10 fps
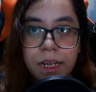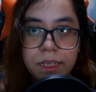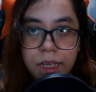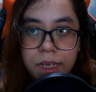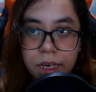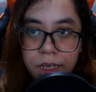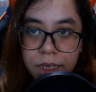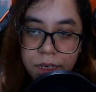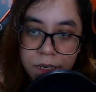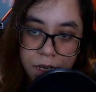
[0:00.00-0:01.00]
Azai
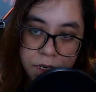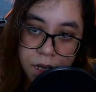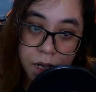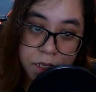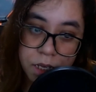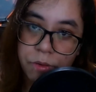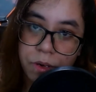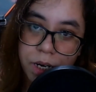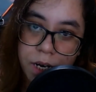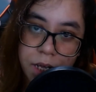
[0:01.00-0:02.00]
clan and the
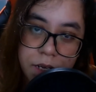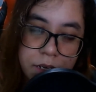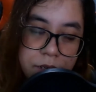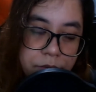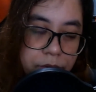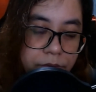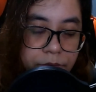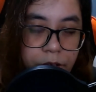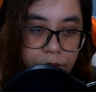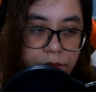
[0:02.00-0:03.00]
Asakura clan, were
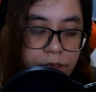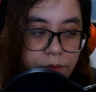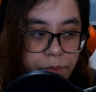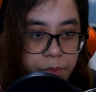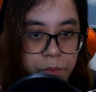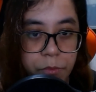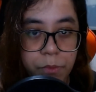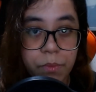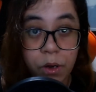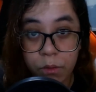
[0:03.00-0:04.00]
close, were
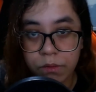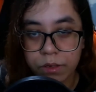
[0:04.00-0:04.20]
bros,